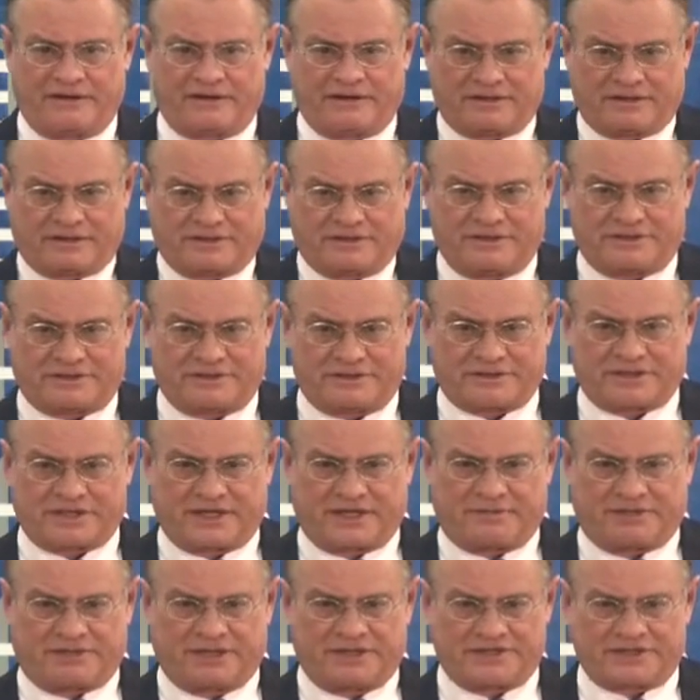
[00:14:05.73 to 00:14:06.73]
at least a
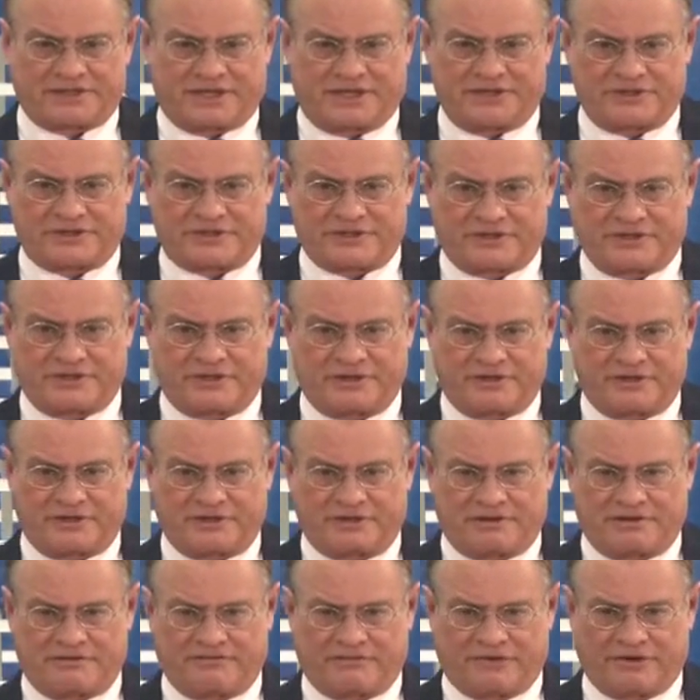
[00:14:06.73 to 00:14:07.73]
stabilization
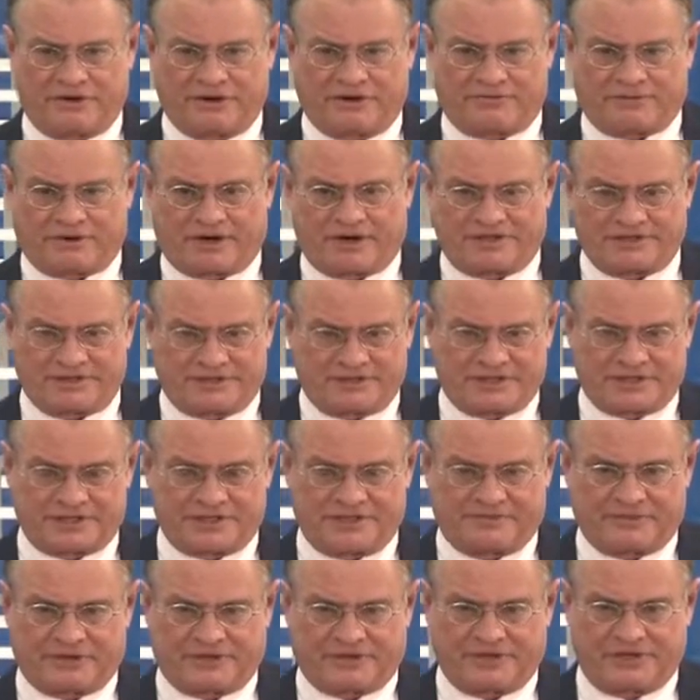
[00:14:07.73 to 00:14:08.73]
of oil prices at
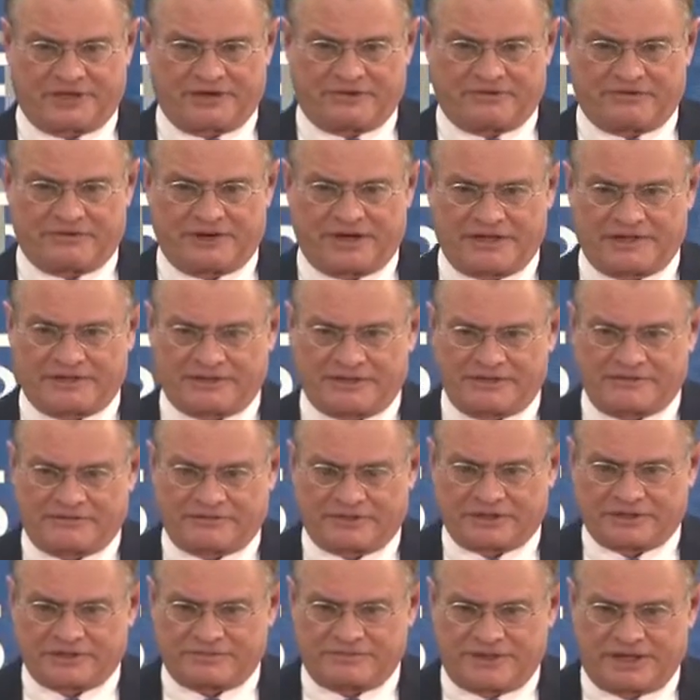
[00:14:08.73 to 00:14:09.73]
somewhat lower rates than
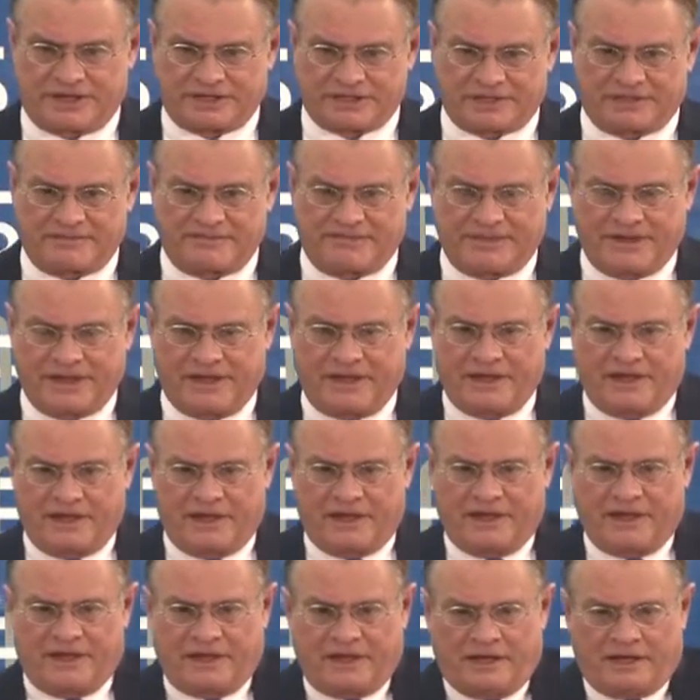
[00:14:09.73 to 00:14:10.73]
we're expecting.
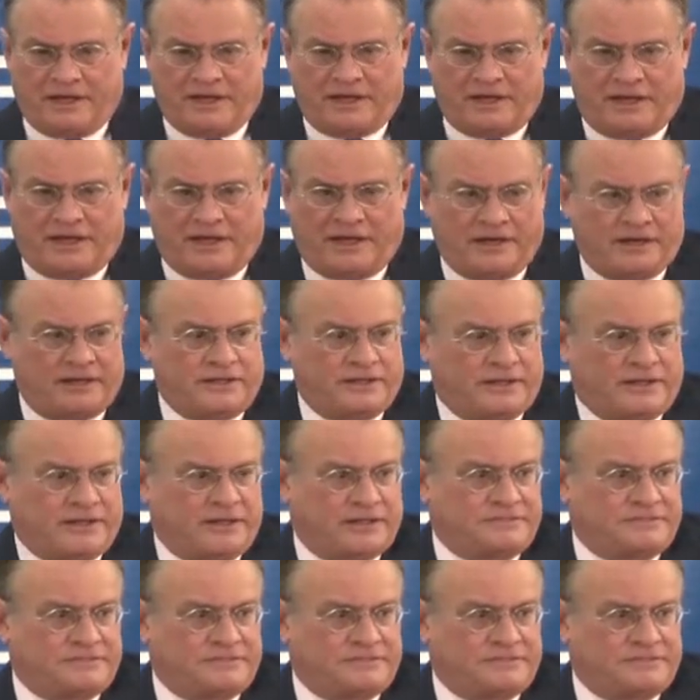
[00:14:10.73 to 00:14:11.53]
And